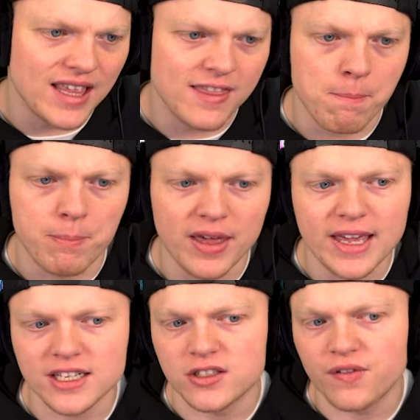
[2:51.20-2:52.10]
the
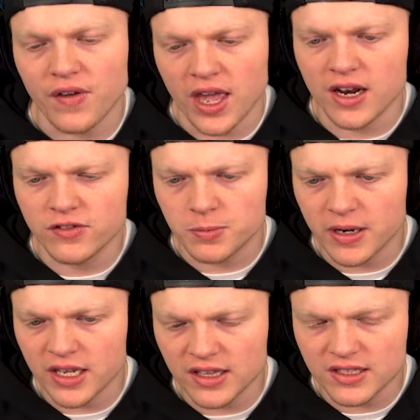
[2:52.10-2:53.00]
biggest fan of
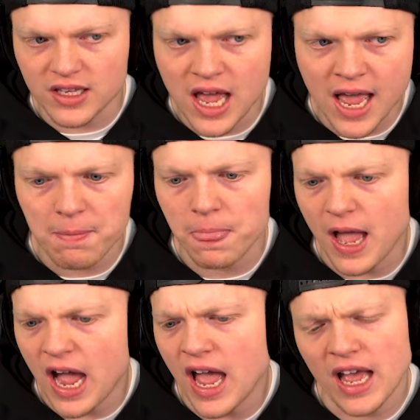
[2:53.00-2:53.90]
spinning this slot.
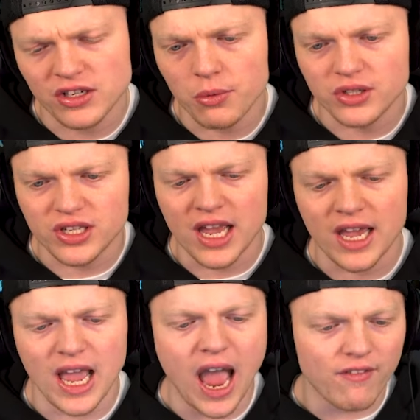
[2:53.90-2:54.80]
As I was saying,
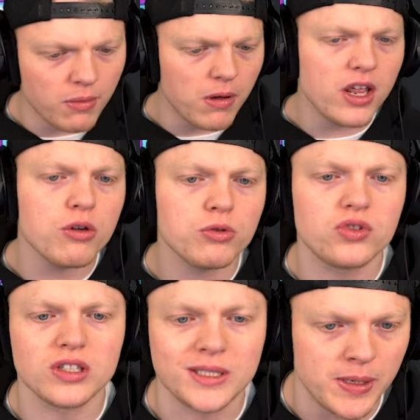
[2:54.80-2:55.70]
everybody used
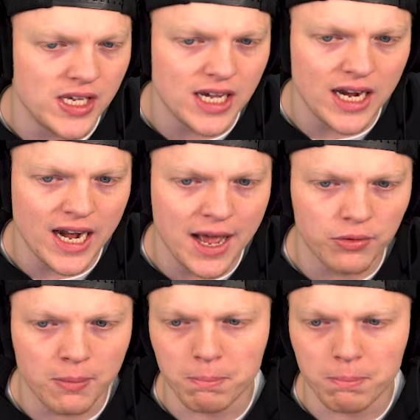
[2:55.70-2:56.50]
to speak on how the